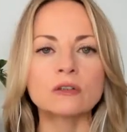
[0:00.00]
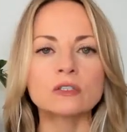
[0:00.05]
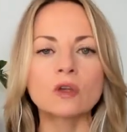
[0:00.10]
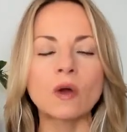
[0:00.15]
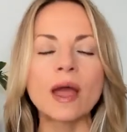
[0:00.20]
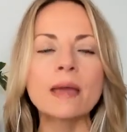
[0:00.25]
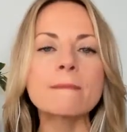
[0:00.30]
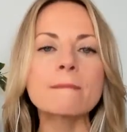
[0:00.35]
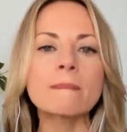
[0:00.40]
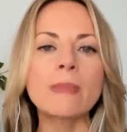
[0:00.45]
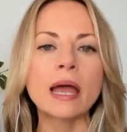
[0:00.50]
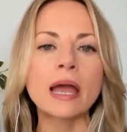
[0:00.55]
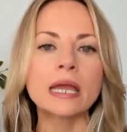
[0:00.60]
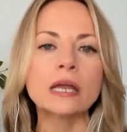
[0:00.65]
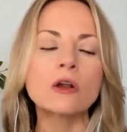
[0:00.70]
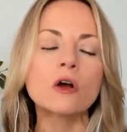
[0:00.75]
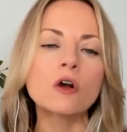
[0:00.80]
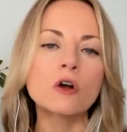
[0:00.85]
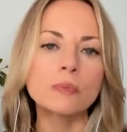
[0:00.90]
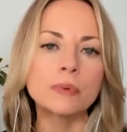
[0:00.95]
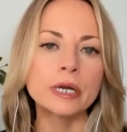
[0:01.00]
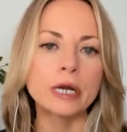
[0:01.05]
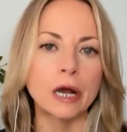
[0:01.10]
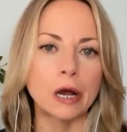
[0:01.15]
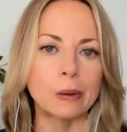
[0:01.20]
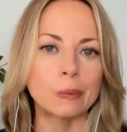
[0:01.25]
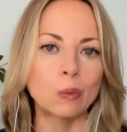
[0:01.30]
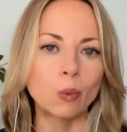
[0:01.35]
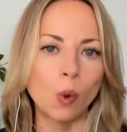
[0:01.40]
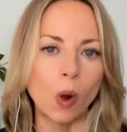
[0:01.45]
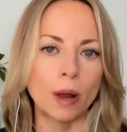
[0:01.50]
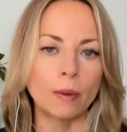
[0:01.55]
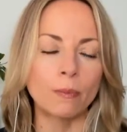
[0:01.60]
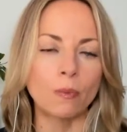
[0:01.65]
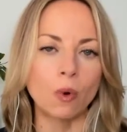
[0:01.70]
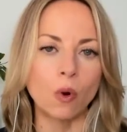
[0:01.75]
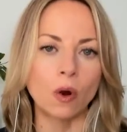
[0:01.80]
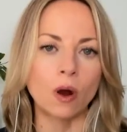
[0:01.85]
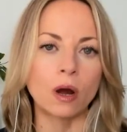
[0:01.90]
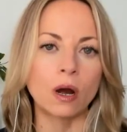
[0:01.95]
So I might open up one
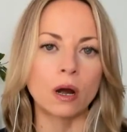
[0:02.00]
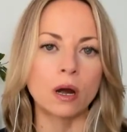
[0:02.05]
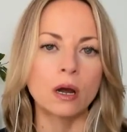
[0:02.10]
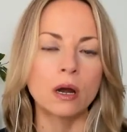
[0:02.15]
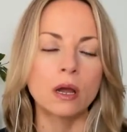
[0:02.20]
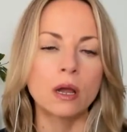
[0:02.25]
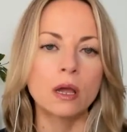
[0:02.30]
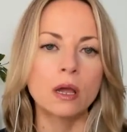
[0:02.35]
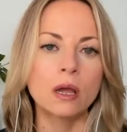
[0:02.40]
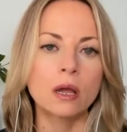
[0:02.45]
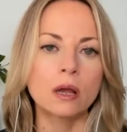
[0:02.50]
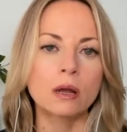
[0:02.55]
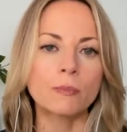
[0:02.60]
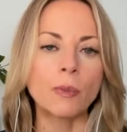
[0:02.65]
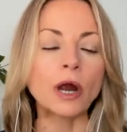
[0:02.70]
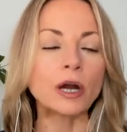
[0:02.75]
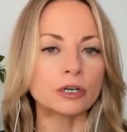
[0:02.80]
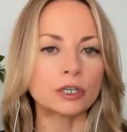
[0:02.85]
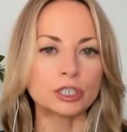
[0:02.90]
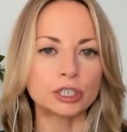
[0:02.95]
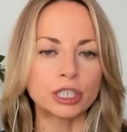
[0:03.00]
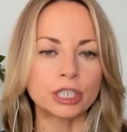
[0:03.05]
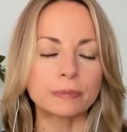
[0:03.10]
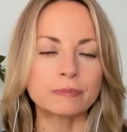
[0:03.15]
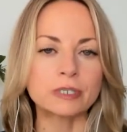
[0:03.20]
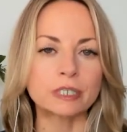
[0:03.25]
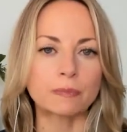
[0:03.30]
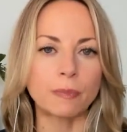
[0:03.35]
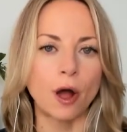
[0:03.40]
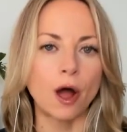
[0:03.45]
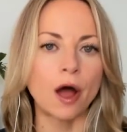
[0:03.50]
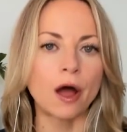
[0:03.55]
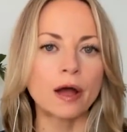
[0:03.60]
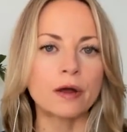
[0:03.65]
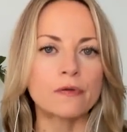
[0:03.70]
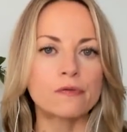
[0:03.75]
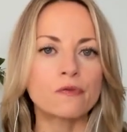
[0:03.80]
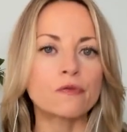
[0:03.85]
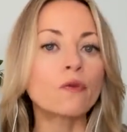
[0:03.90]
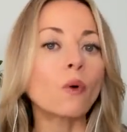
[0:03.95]
more partnership
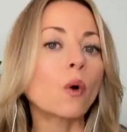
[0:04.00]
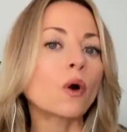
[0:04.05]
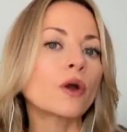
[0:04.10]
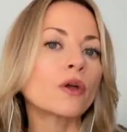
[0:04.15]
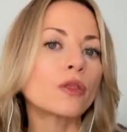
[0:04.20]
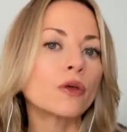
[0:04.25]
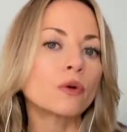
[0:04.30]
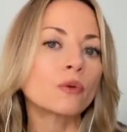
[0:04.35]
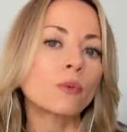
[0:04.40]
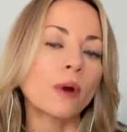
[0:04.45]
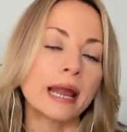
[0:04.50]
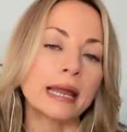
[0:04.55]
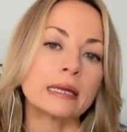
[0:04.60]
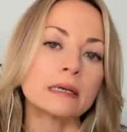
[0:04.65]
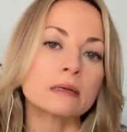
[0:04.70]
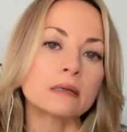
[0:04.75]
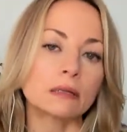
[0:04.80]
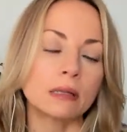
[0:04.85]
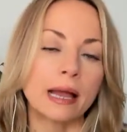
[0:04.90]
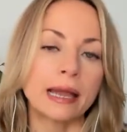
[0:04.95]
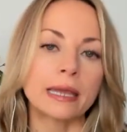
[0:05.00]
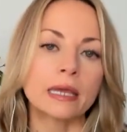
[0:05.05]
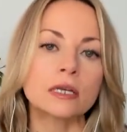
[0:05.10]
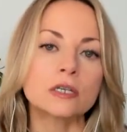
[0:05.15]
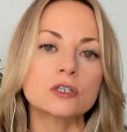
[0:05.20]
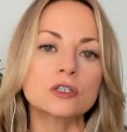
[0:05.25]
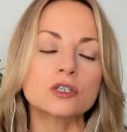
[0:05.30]
spot for the right client.